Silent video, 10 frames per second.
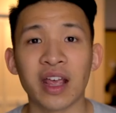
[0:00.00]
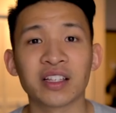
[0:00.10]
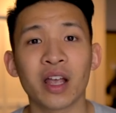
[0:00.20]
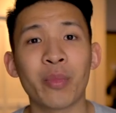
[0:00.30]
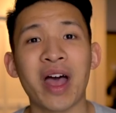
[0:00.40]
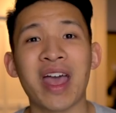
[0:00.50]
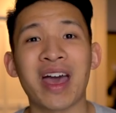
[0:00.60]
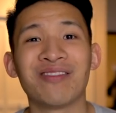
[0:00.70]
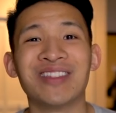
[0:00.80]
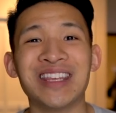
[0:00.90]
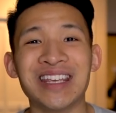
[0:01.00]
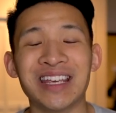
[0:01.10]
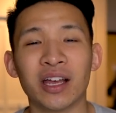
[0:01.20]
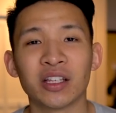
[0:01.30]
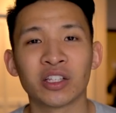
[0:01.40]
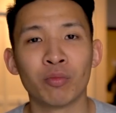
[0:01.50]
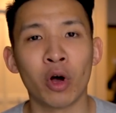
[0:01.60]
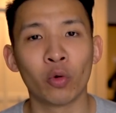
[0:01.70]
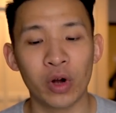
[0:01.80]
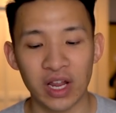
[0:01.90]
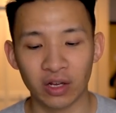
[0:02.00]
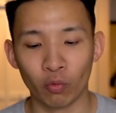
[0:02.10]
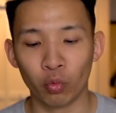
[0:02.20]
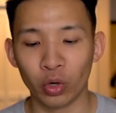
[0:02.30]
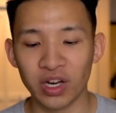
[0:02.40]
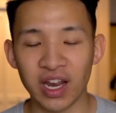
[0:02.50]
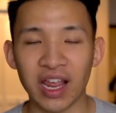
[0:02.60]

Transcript: Next up, I have the SmallRig wooden